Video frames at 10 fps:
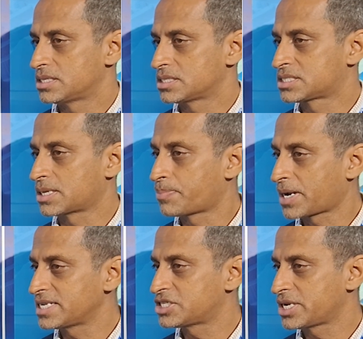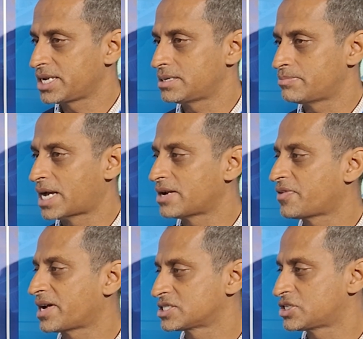supply chain
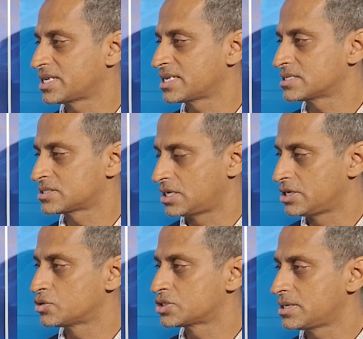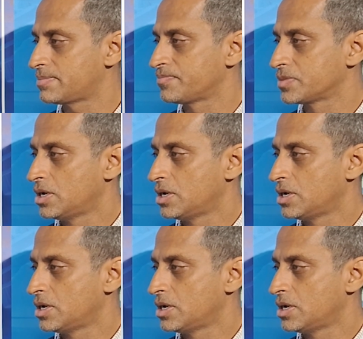manufacturing solution